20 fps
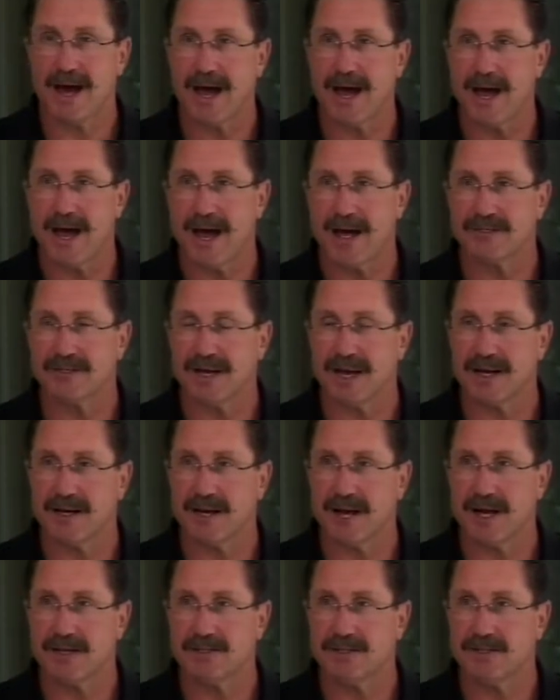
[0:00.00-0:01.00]
actually,
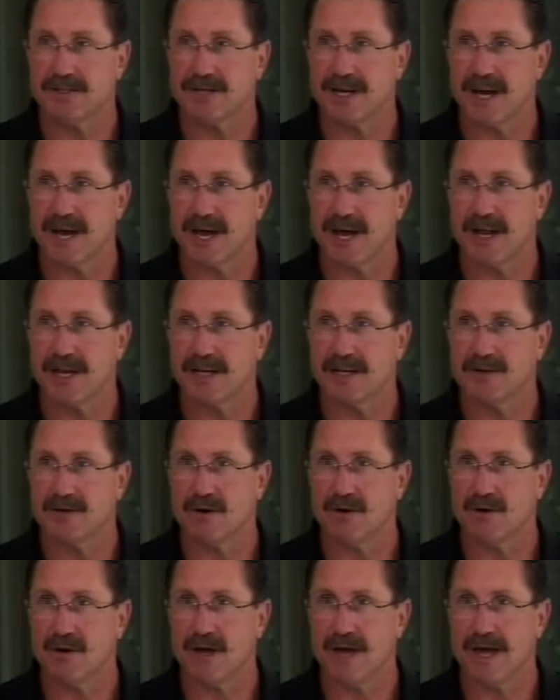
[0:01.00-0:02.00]
I, I should say, I, I, didn't
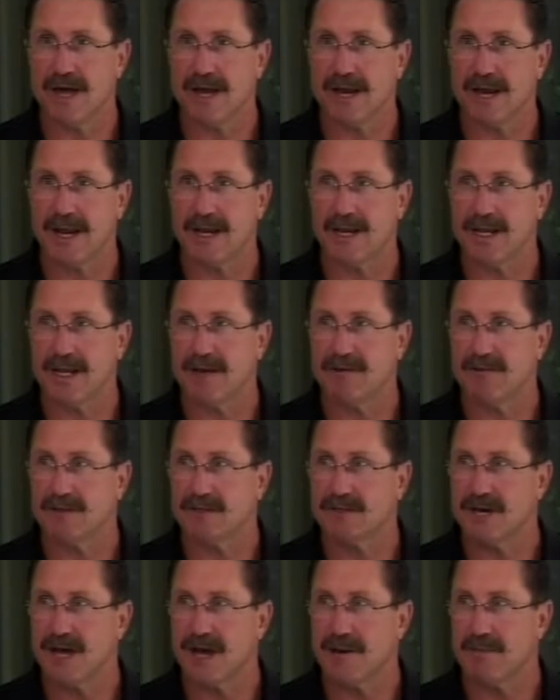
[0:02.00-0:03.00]
know at any given
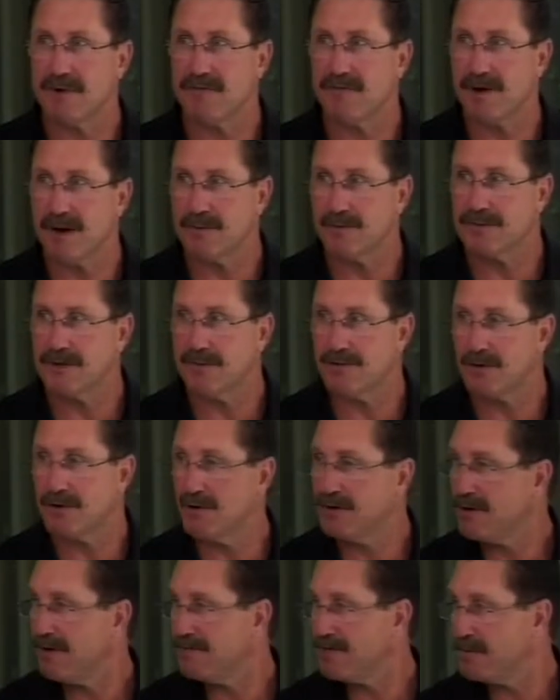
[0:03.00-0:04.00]
time if I was ever good
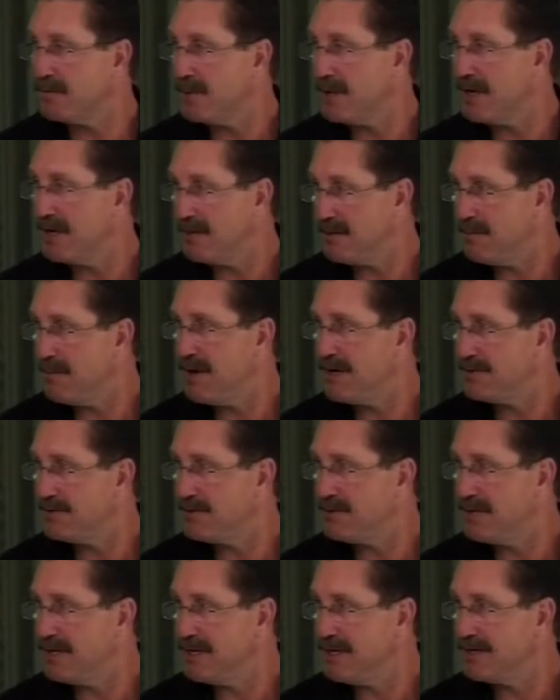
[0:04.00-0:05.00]
enough to play in the major
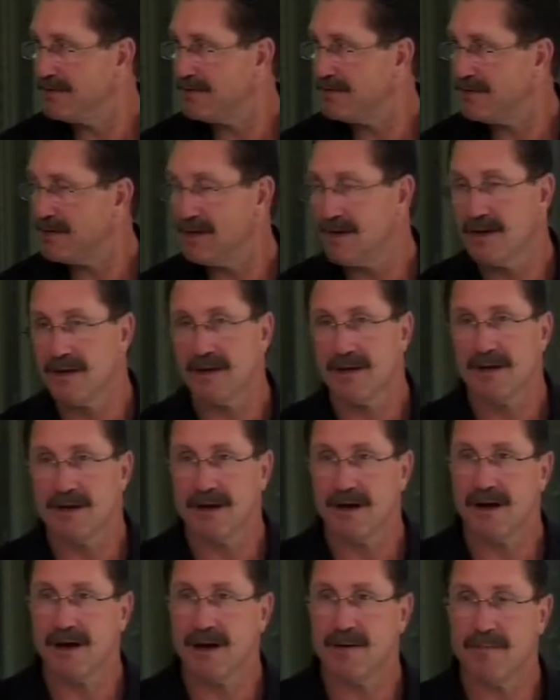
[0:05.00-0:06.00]
leagues.
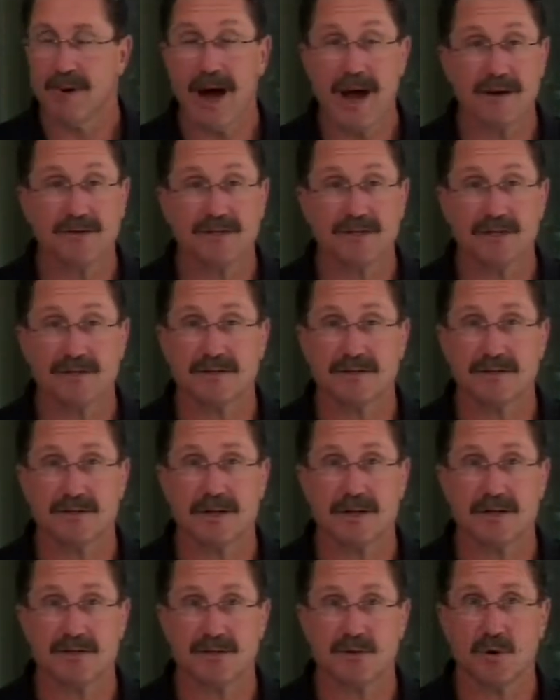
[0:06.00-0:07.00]
Mm. Um, I was just
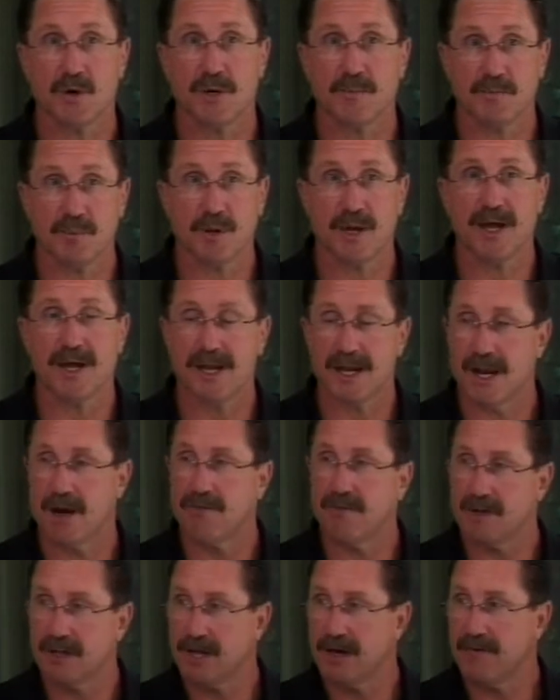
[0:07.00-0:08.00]
enjoyed playing at
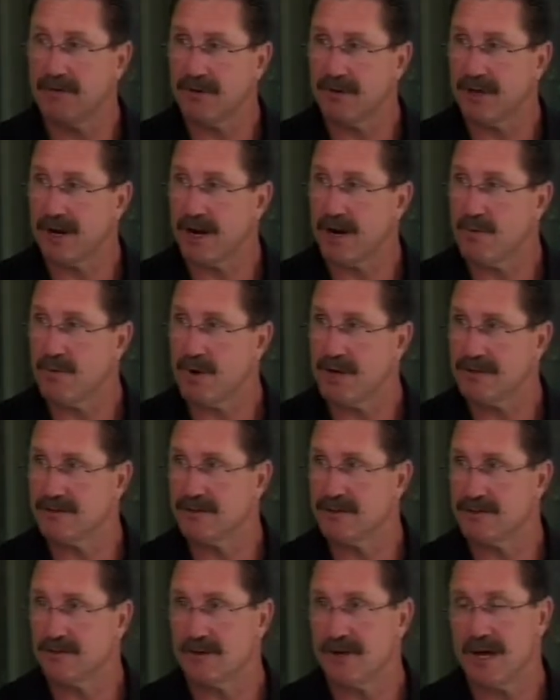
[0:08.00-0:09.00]
every level that I went
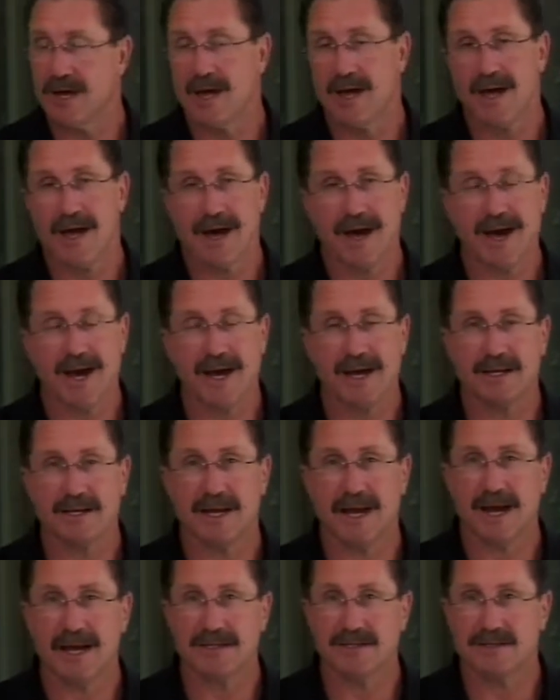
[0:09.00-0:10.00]
to. I had
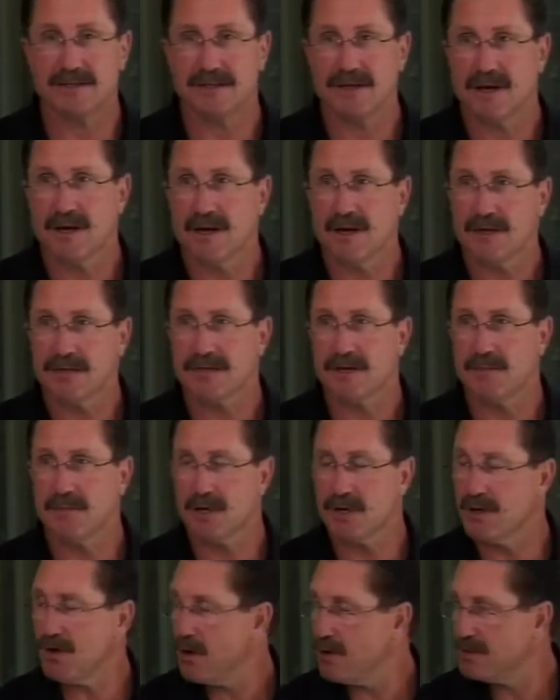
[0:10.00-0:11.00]
guys, some of the
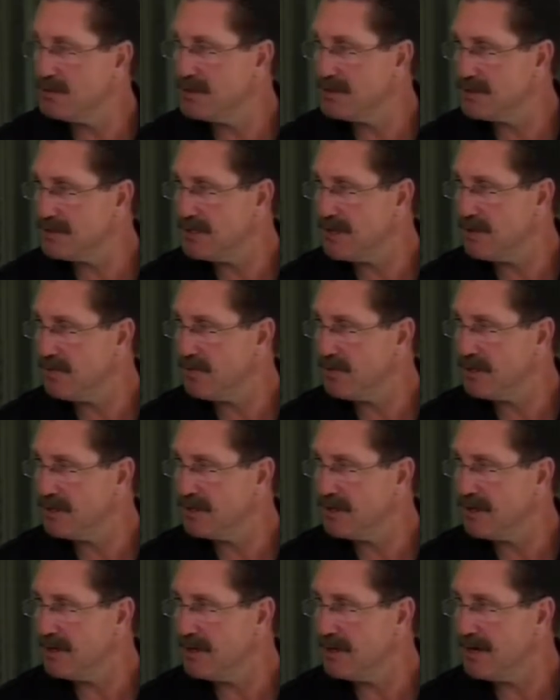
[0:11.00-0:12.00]
coaches that were in
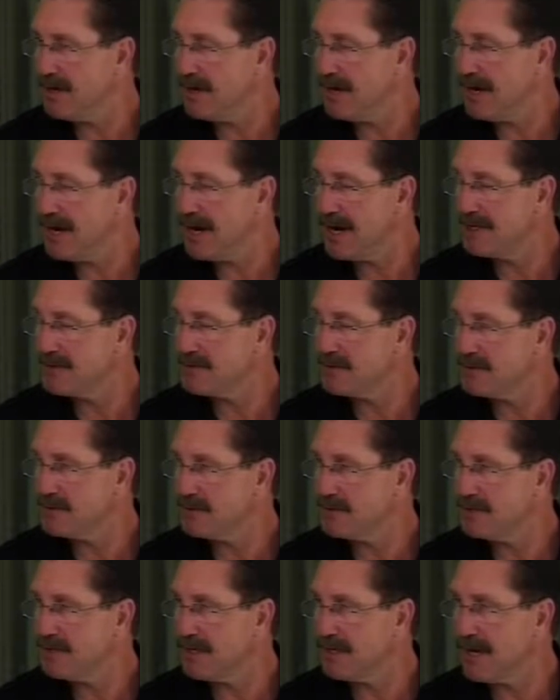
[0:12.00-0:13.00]
the uh, high
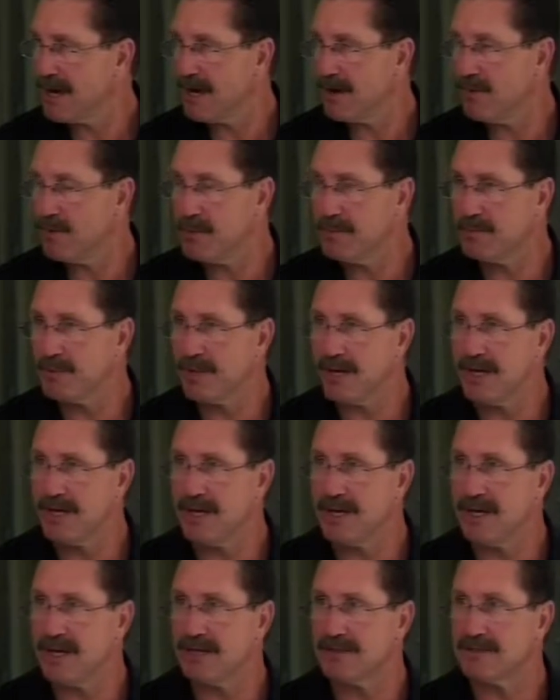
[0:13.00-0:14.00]
schools that I, we played
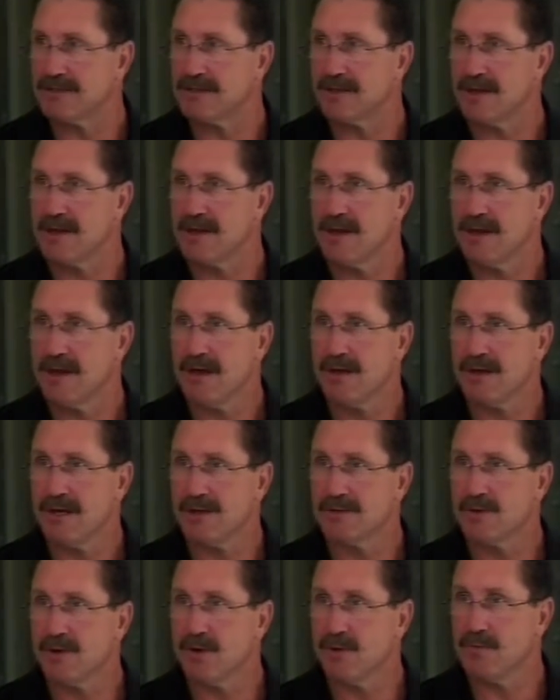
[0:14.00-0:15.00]
against, that
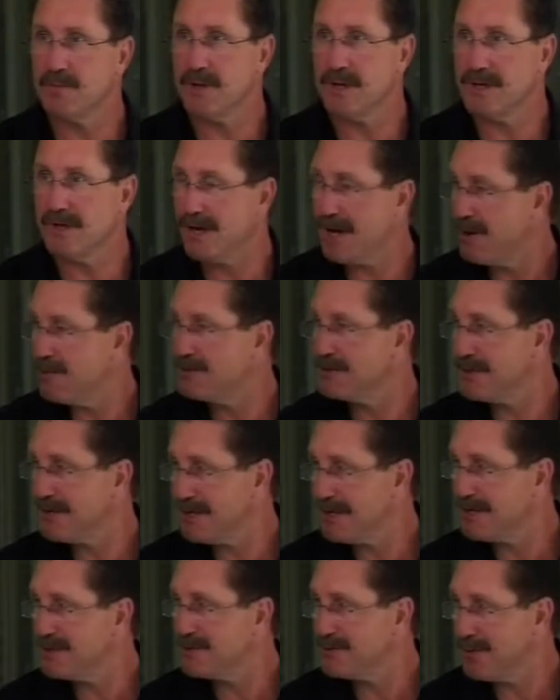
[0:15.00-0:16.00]
told me that I was going to
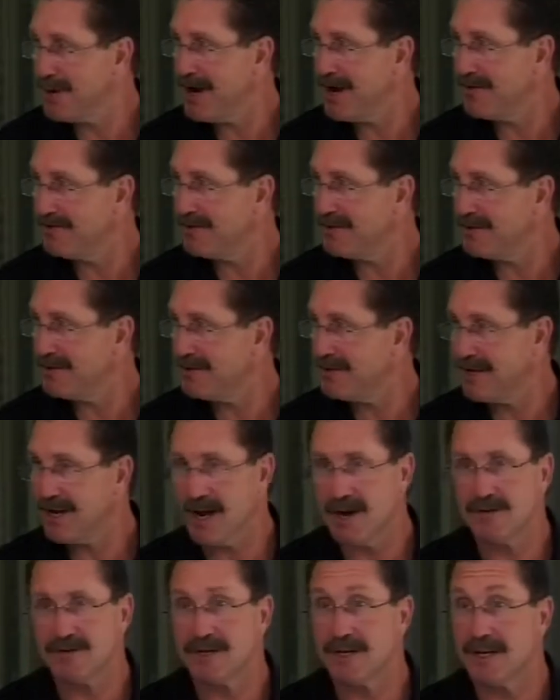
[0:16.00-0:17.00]
get drafted, that I
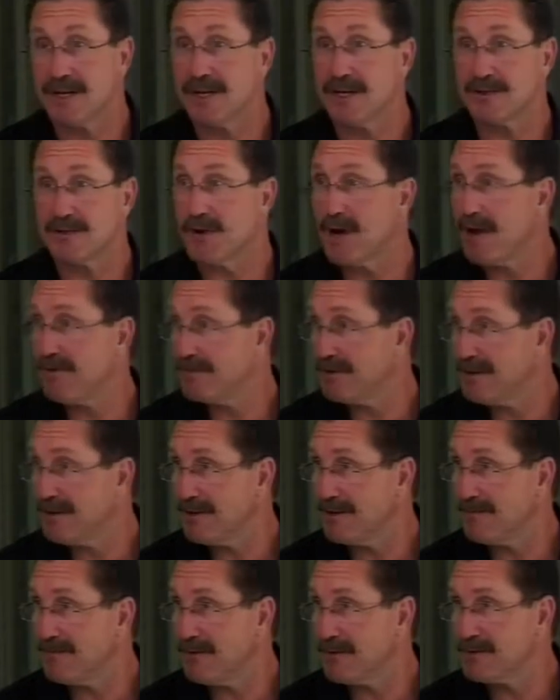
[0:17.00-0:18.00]
was oh. going to get drafted in the
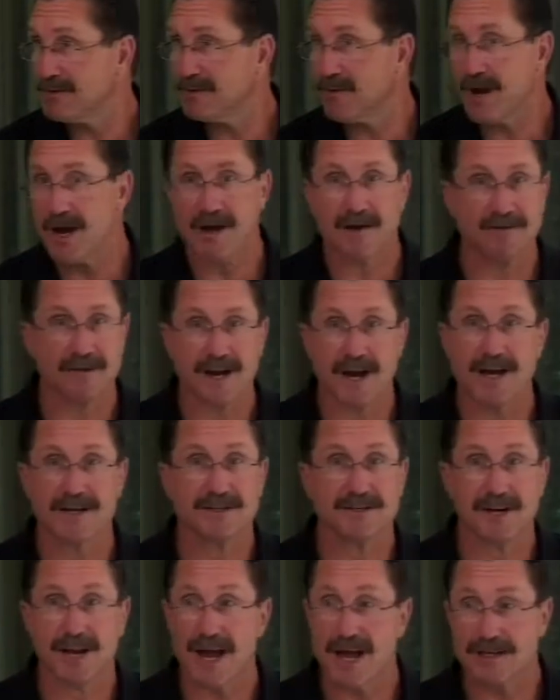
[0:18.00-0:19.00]
first round, that I
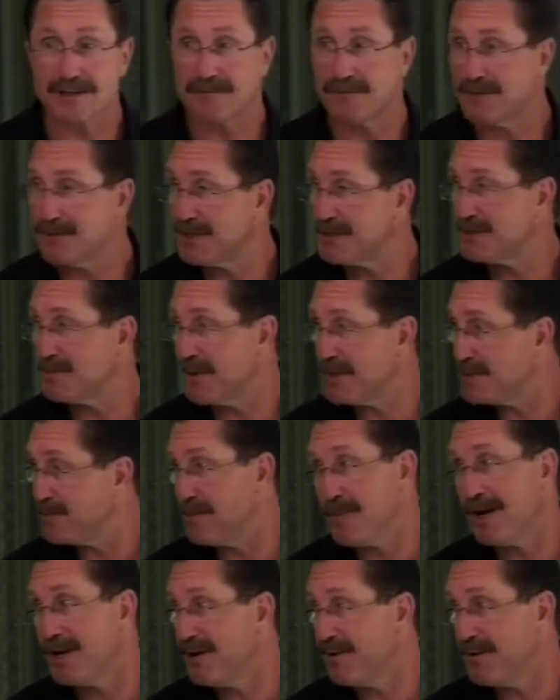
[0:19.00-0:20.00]
should ask for this much
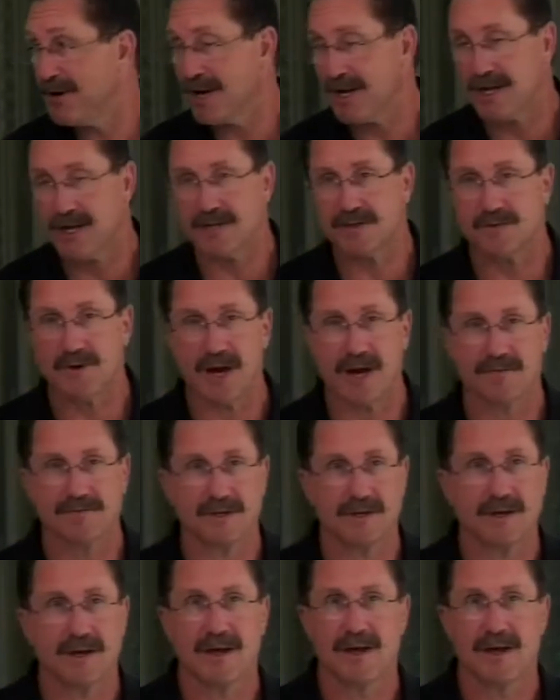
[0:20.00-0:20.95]
money when I get drafted.